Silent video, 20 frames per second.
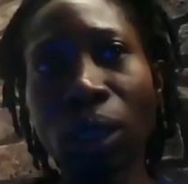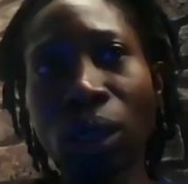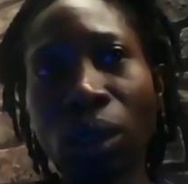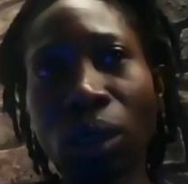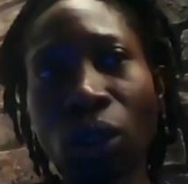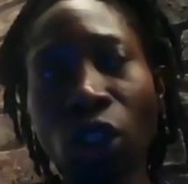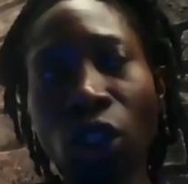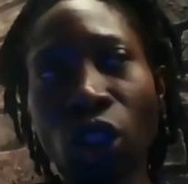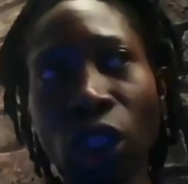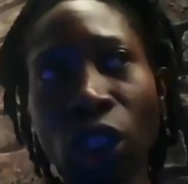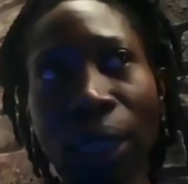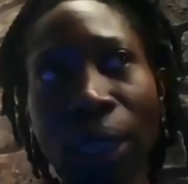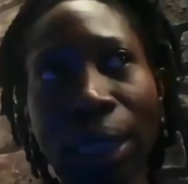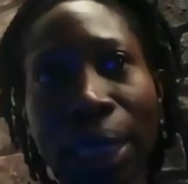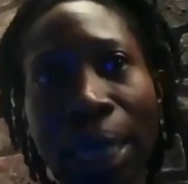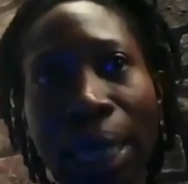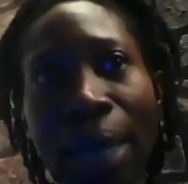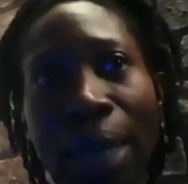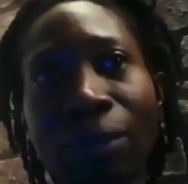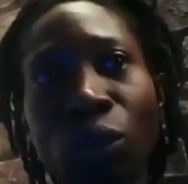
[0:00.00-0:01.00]
suggest
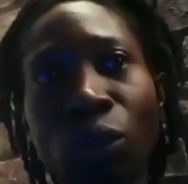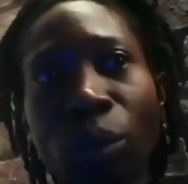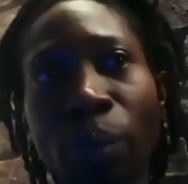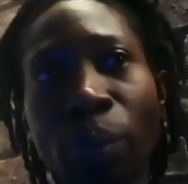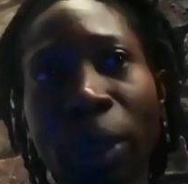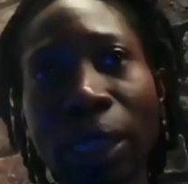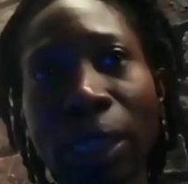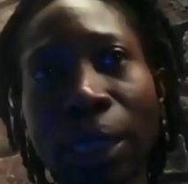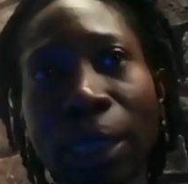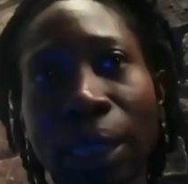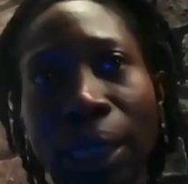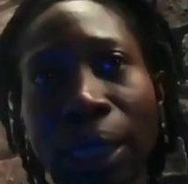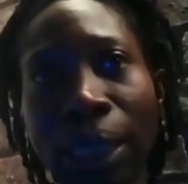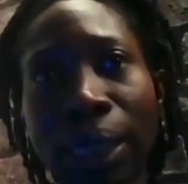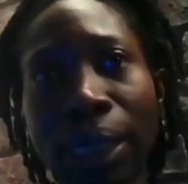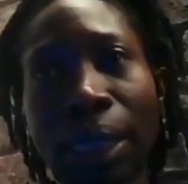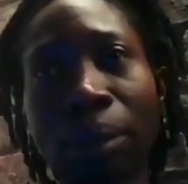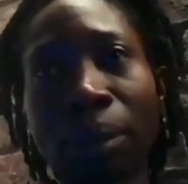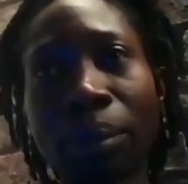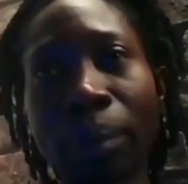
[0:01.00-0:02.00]
he have a repeat
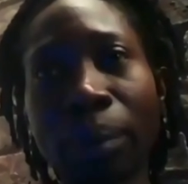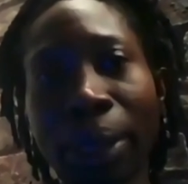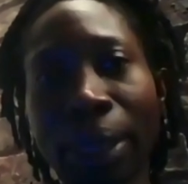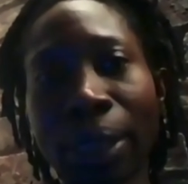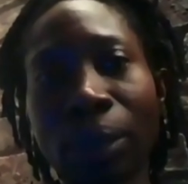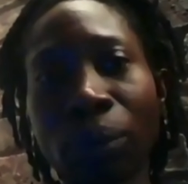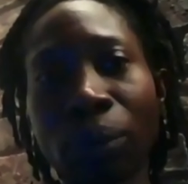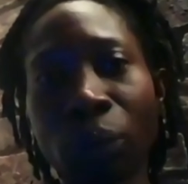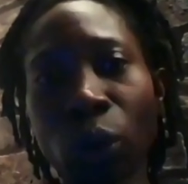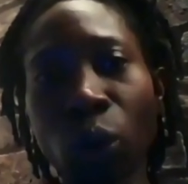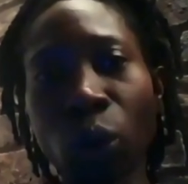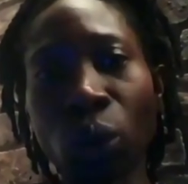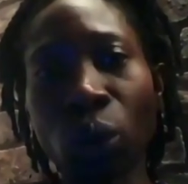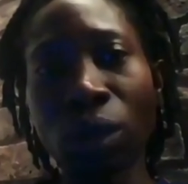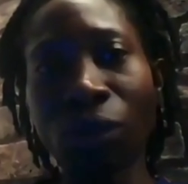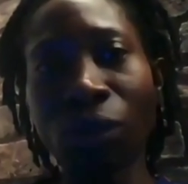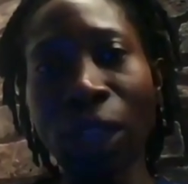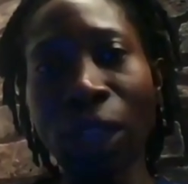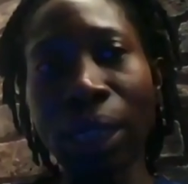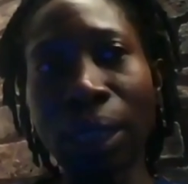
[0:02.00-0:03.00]
DSMB or
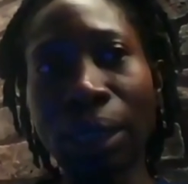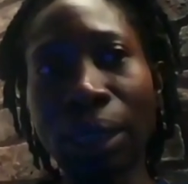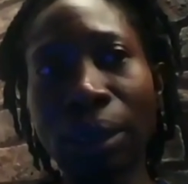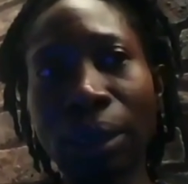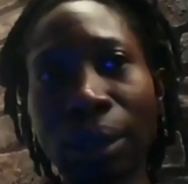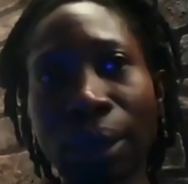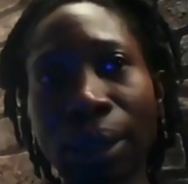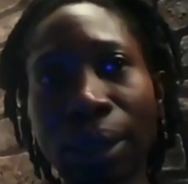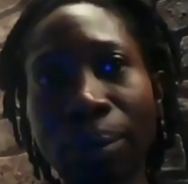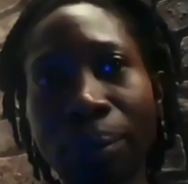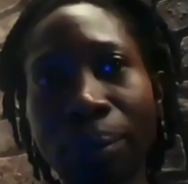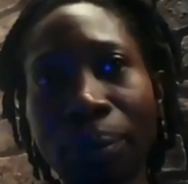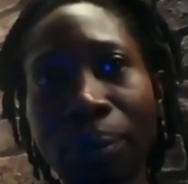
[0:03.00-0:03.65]
surveillance.